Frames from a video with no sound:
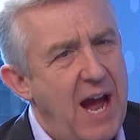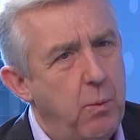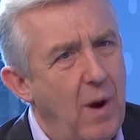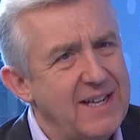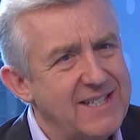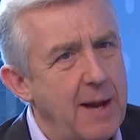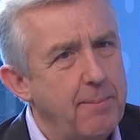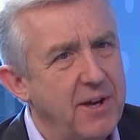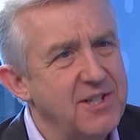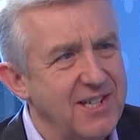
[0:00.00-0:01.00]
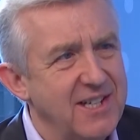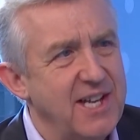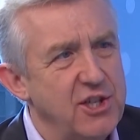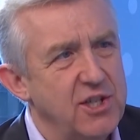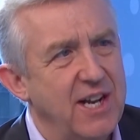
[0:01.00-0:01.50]
Where does that
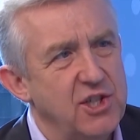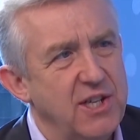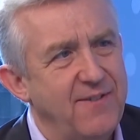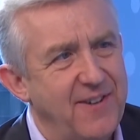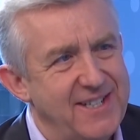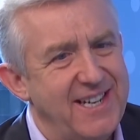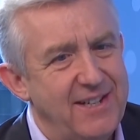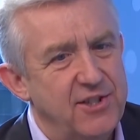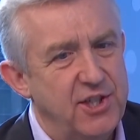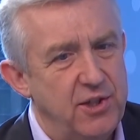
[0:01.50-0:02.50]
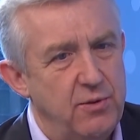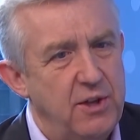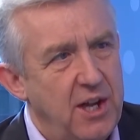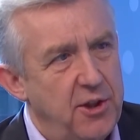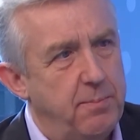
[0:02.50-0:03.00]
personalisation actually fit into
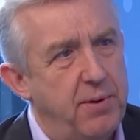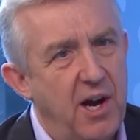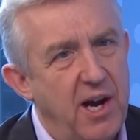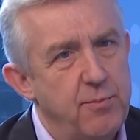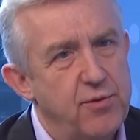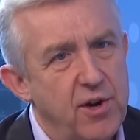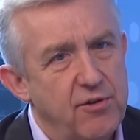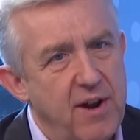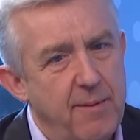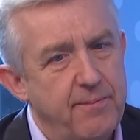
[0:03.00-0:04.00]
the PAI program?